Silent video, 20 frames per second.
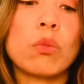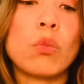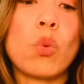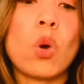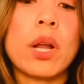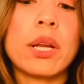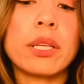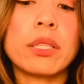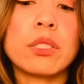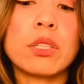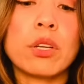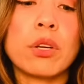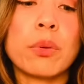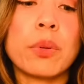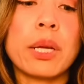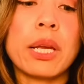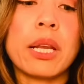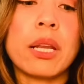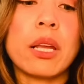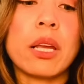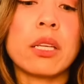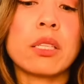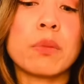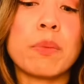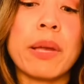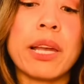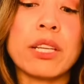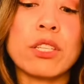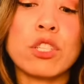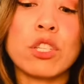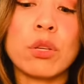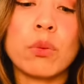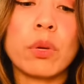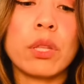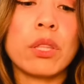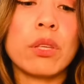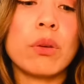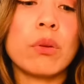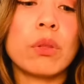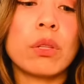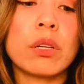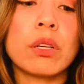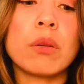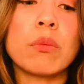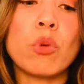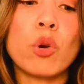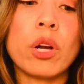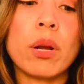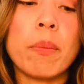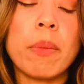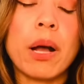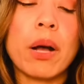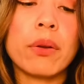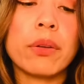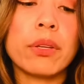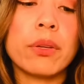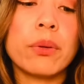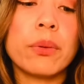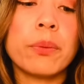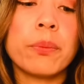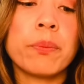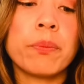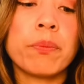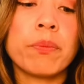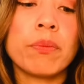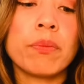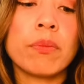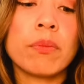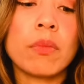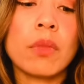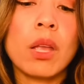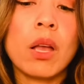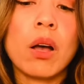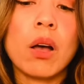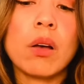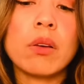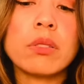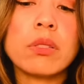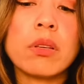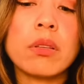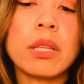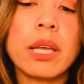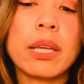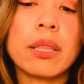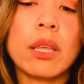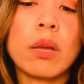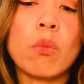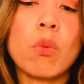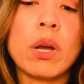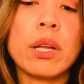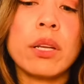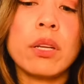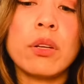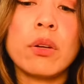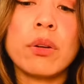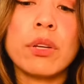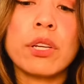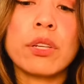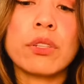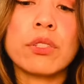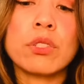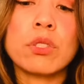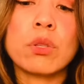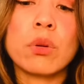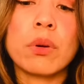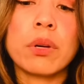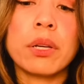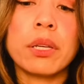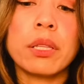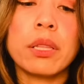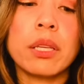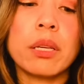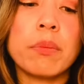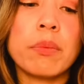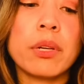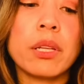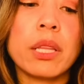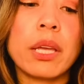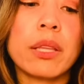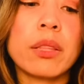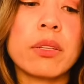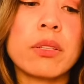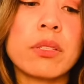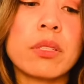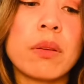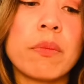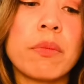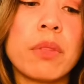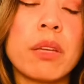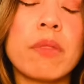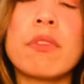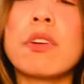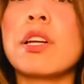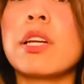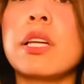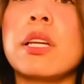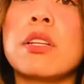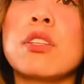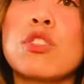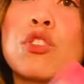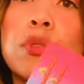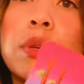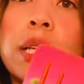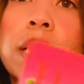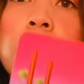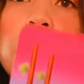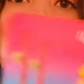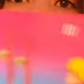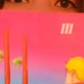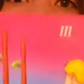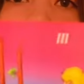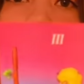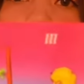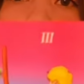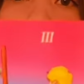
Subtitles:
wanting to create expansion with you, learn more about you. Also, like they want to know your story, Libra. Like there's something very intriguing to this